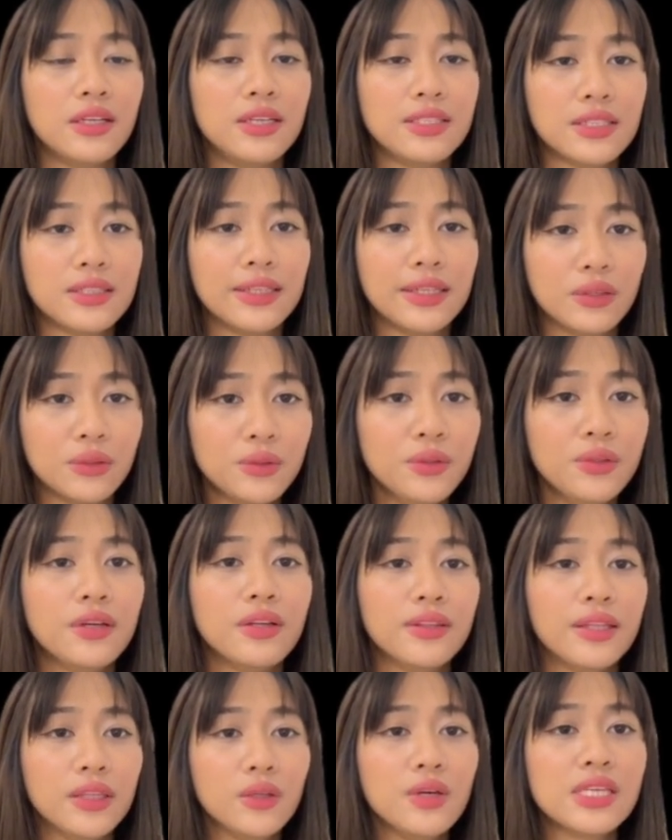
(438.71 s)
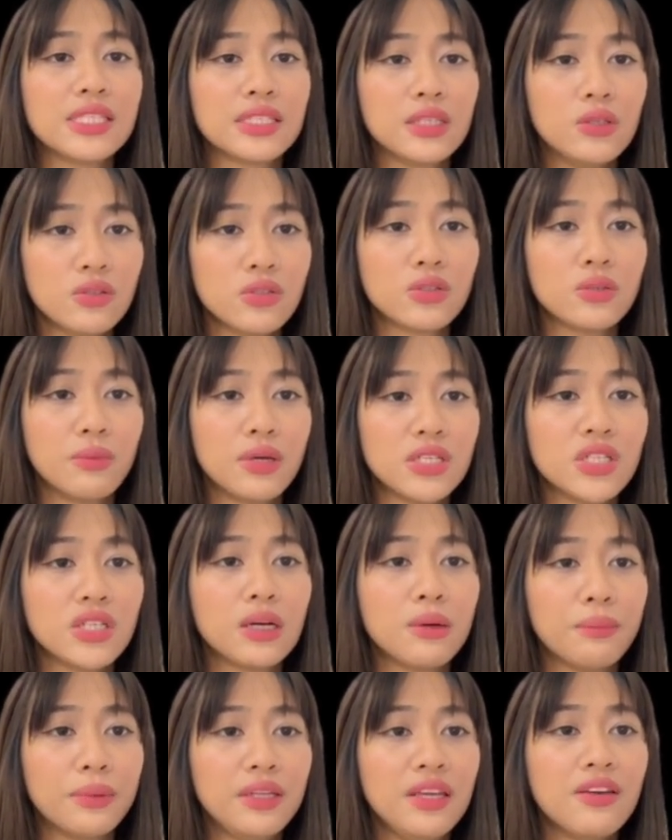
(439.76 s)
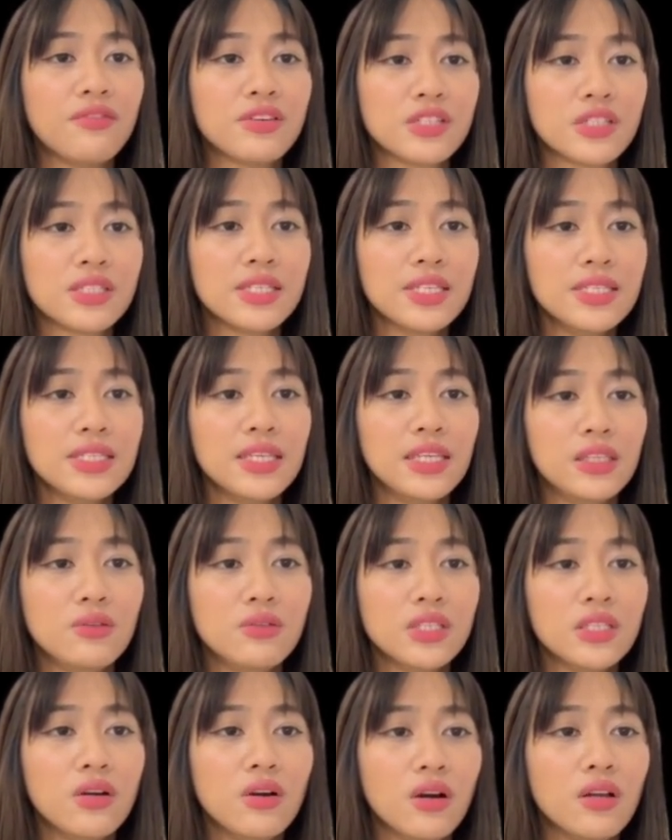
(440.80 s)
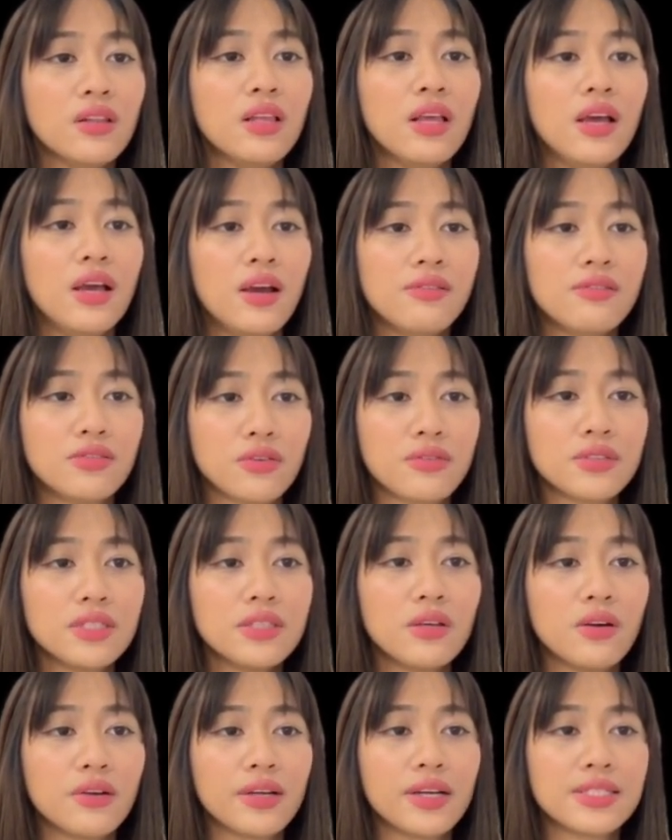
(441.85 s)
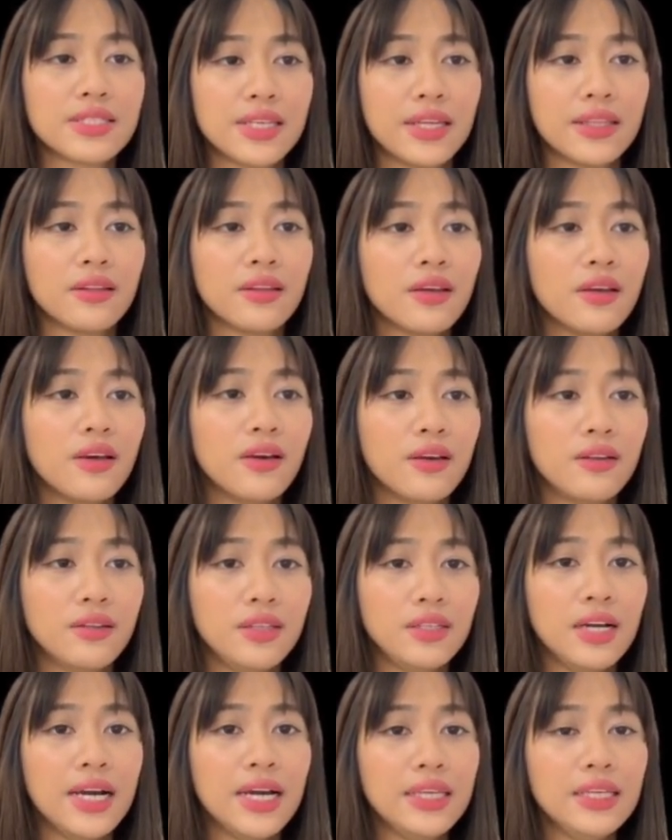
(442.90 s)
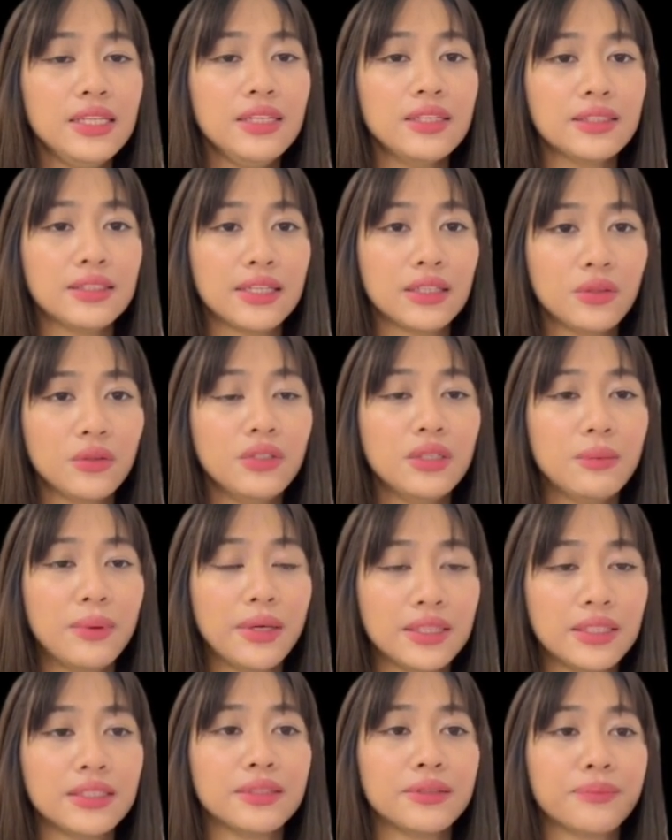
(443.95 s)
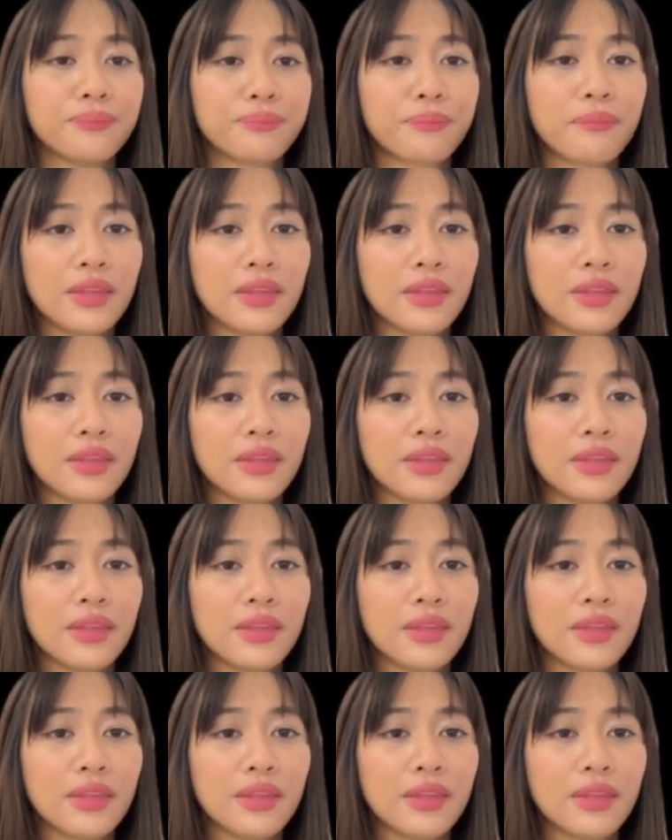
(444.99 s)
It's a TATO. TATO is used to measure company efficiencies in using all resources or assets. The higher the TATO, the better.